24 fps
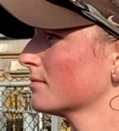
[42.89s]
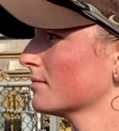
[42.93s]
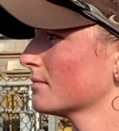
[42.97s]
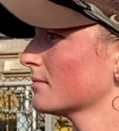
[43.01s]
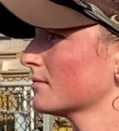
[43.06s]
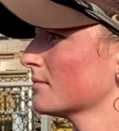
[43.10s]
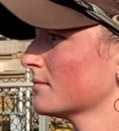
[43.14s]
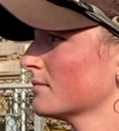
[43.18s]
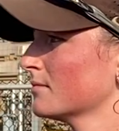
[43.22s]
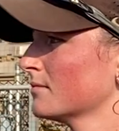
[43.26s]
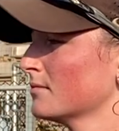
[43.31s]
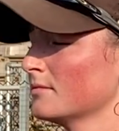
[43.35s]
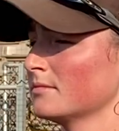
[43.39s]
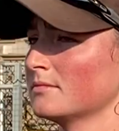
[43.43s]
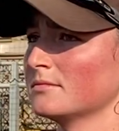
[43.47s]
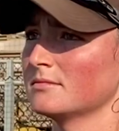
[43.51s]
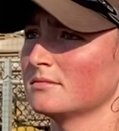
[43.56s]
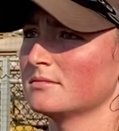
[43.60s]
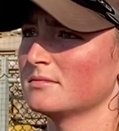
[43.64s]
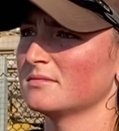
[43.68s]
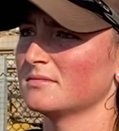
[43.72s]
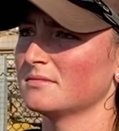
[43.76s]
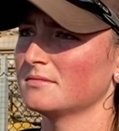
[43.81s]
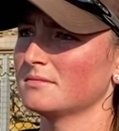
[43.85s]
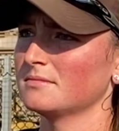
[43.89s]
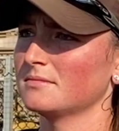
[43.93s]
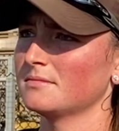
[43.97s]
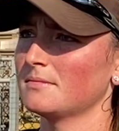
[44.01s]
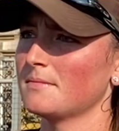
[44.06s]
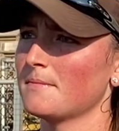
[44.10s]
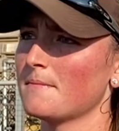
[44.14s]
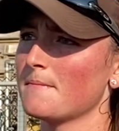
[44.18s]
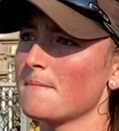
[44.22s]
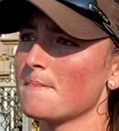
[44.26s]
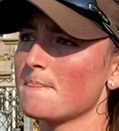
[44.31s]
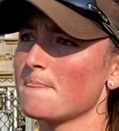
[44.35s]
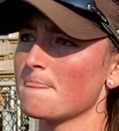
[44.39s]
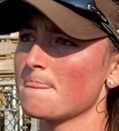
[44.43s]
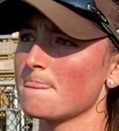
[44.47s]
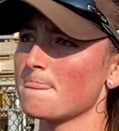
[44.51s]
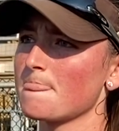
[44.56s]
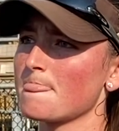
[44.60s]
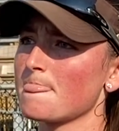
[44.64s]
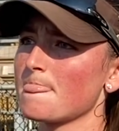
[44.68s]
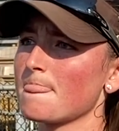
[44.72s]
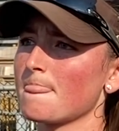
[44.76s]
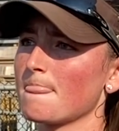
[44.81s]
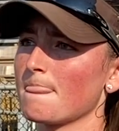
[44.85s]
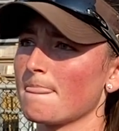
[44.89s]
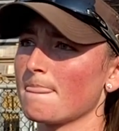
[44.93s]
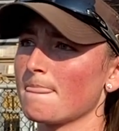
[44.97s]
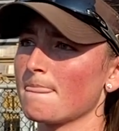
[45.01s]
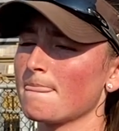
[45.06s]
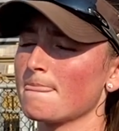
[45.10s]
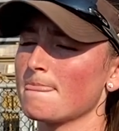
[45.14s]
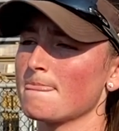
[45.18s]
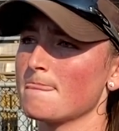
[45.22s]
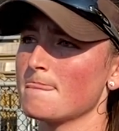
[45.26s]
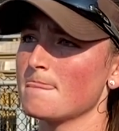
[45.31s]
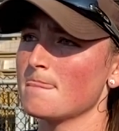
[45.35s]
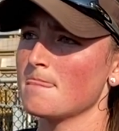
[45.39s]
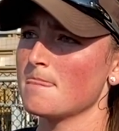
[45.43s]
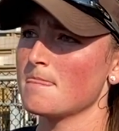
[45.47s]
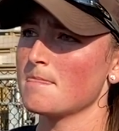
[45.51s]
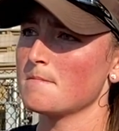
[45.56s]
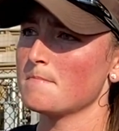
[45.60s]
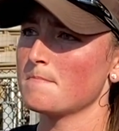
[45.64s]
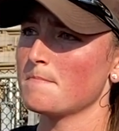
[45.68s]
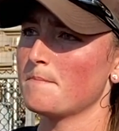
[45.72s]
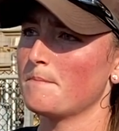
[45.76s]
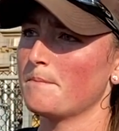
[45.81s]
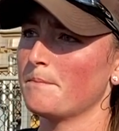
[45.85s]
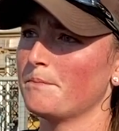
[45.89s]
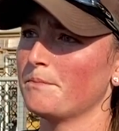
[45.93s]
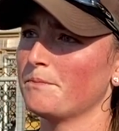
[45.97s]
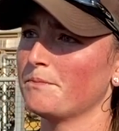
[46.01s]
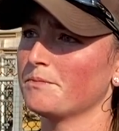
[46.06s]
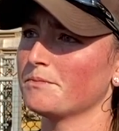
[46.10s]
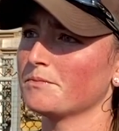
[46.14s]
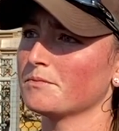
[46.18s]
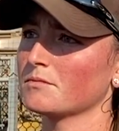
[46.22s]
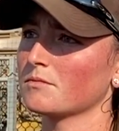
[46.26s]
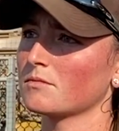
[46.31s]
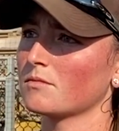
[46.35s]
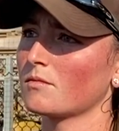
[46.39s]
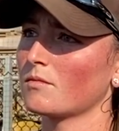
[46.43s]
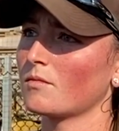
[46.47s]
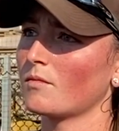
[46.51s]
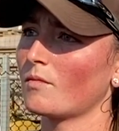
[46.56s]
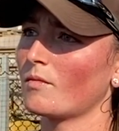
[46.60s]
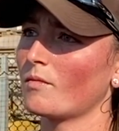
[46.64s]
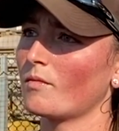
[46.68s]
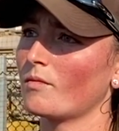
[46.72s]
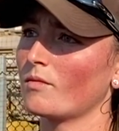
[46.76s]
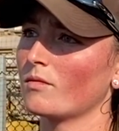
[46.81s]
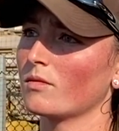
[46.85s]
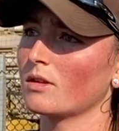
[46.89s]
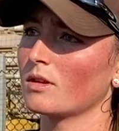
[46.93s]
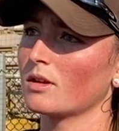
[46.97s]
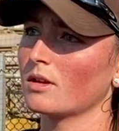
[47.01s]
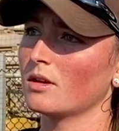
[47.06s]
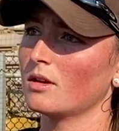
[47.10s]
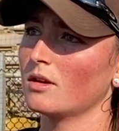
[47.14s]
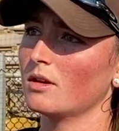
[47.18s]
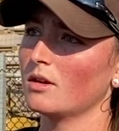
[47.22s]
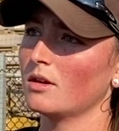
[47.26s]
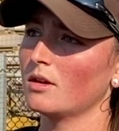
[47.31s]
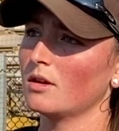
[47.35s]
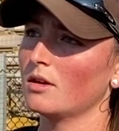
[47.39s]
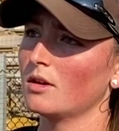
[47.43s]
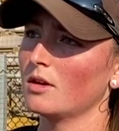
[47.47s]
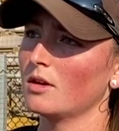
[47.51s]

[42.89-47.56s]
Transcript: You guys played Villanova last year. Uh, what do you know? What's the early scouting report uh, on Villanova?